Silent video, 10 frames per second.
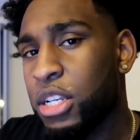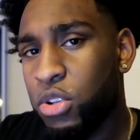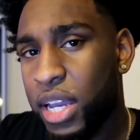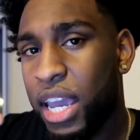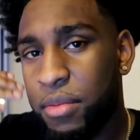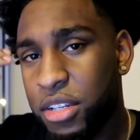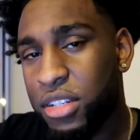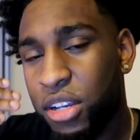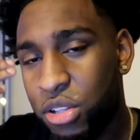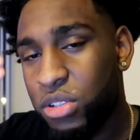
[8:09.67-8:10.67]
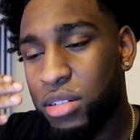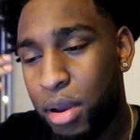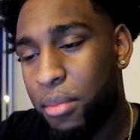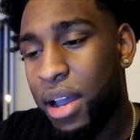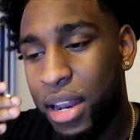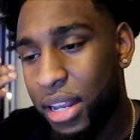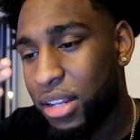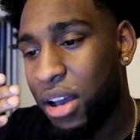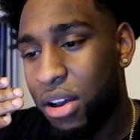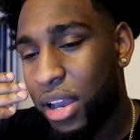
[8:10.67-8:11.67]
till I came to this conclusion in my mind, like,
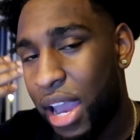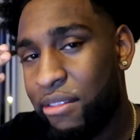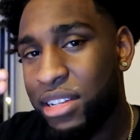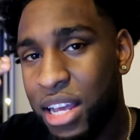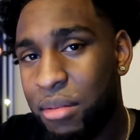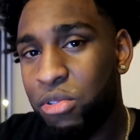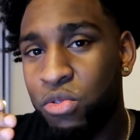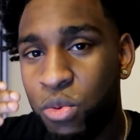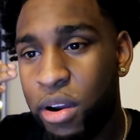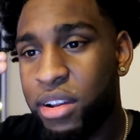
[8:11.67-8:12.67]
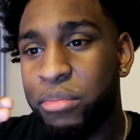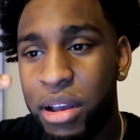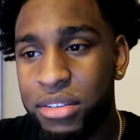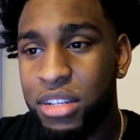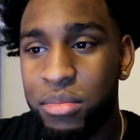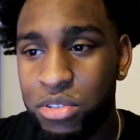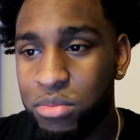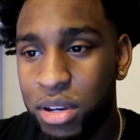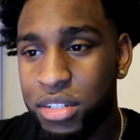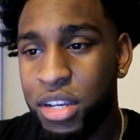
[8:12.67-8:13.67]
dog, every time you worry about something too
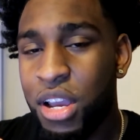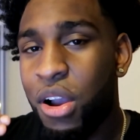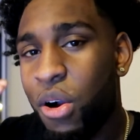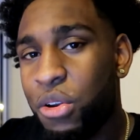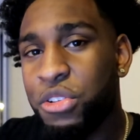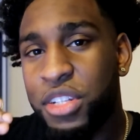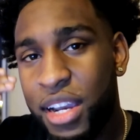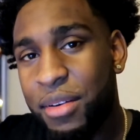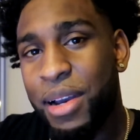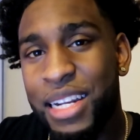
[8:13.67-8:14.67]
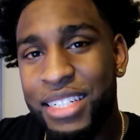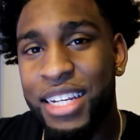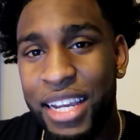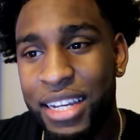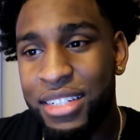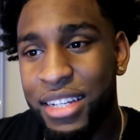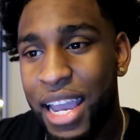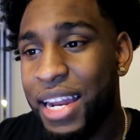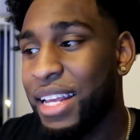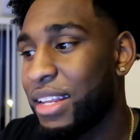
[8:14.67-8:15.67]
much or you're scared about the change,
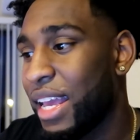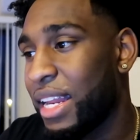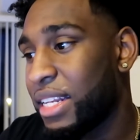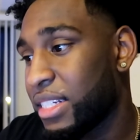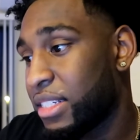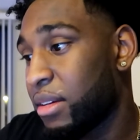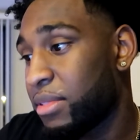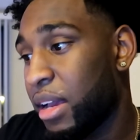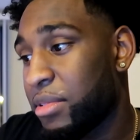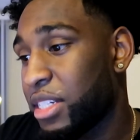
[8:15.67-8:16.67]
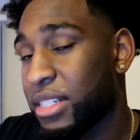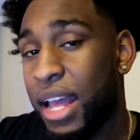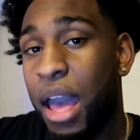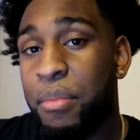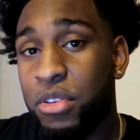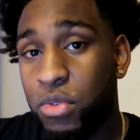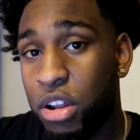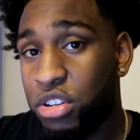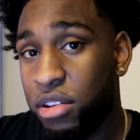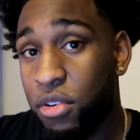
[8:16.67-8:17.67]
and it just, sometimes it just happens
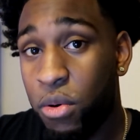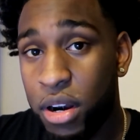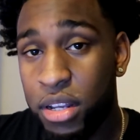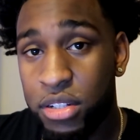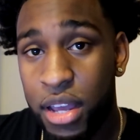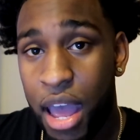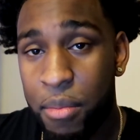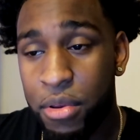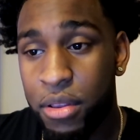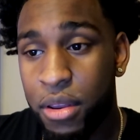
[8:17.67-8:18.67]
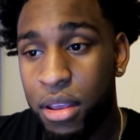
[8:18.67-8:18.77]
without you even wanting it to happen,